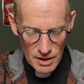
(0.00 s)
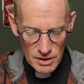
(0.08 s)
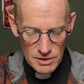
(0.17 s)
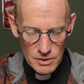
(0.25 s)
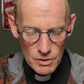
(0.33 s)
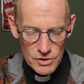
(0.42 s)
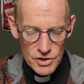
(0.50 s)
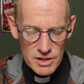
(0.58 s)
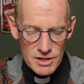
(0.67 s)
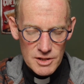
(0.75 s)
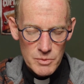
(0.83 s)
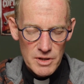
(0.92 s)
So Lord
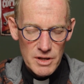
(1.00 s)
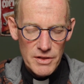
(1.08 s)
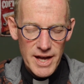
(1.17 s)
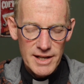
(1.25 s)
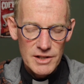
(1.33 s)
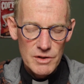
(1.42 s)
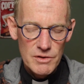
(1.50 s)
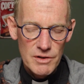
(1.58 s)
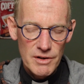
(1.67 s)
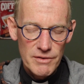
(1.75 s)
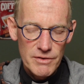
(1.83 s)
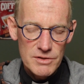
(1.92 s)
Jesus, we thank
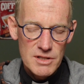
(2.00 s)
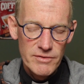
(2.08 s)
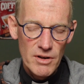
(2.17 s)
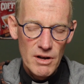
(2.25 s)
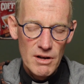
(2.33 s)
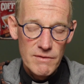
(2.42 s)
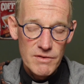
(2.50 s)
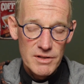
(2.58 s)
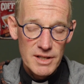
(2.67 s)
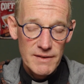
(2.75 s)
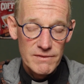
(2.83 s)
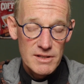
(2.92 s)
you, first of all, for the
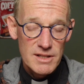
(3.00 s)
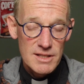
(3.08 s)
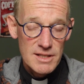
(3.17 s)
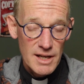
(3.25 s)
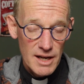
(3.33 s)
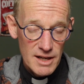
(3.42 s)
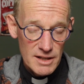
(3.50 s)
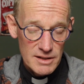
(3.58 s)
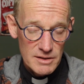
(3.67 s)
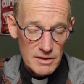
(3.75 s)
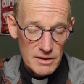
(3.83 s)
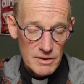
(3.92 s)
gift of this day.
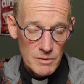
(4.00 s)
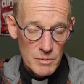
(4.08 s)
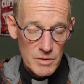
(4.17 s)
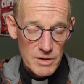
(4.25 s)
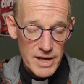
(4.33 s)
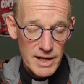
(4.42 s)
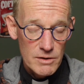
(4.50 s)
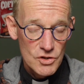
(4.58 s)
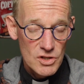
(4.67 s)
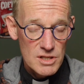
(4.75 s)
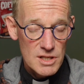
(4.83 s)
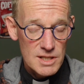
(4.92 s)
We thank you,
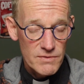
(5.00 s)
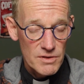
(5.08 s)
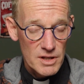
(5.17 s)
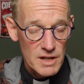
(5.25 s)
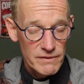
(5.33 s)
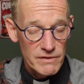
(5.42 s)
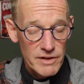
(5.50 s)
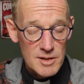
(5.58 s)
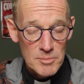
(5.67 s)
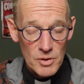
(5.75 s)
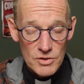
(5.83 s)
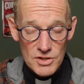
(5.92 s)
Jesus, for the gift of
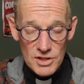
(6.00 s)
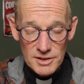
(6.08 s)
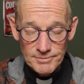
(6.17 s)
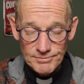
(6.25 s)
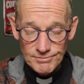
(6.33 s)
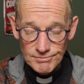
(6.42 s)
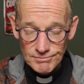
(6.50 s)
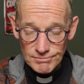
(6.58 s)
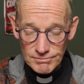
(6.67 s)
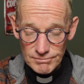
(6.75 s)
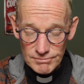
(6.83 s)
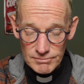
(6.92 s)
each person
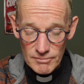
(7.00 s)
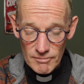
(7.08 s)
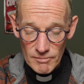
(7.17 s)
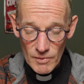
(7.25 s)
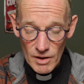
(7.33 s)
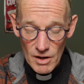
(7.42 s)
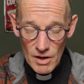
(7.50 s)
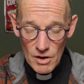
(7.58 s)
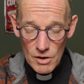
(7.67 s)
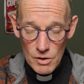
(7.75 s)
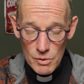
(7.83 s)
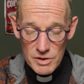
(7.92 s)

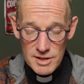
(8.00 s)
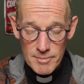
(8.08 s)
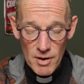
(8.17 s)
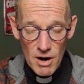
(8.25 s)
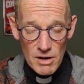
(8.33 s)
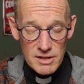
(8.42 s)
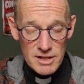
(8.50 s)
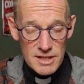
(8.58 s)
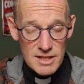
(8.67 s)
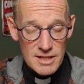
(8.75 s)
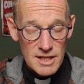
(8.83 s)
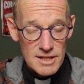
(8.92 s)
who is a part of
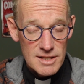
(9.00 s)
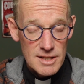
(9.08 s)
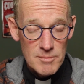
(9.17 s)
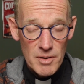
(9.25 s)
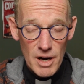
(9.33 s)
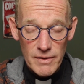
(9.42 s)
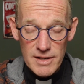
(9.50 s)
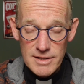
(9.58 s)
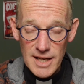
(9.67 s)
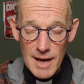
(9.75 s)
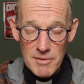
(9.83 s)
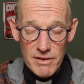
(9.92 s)
this Sipping on the
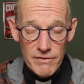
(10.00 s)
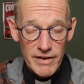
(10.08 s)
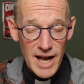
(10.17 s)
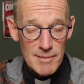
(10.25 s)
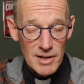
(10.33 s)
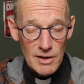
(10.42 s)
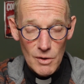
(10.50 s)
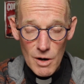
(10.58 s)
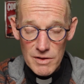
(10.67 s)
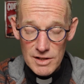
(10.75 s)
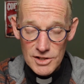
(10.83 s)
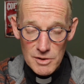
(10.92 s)
Sabbath family,
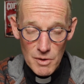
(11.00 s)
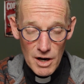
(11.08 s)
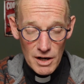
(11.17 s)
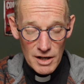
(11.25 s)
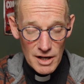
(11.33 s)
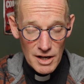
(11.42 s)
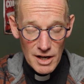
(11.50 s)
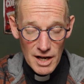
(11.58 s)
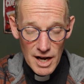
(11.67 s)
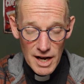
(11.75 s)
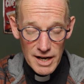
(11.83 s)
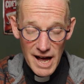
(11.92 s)
Lord, that you are
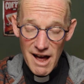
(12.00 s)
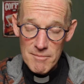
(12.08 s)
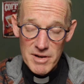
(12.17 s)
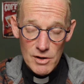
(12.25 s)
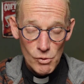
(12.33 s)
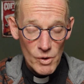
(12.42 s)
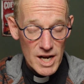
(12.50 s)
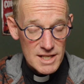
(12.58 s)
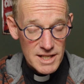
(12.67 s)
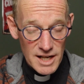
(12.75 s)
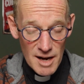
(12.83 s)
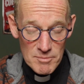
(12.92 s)
and have been
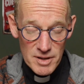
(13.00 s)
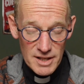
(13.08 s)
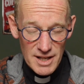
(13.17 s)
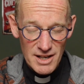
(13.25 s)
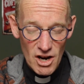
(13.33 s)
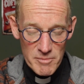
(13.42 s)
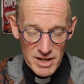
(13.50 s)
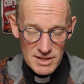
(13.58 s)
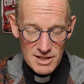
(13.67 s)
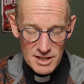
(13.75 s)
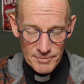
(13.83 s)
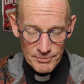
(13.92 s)
raising up in our
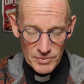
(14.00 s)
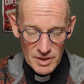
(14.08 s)
midst.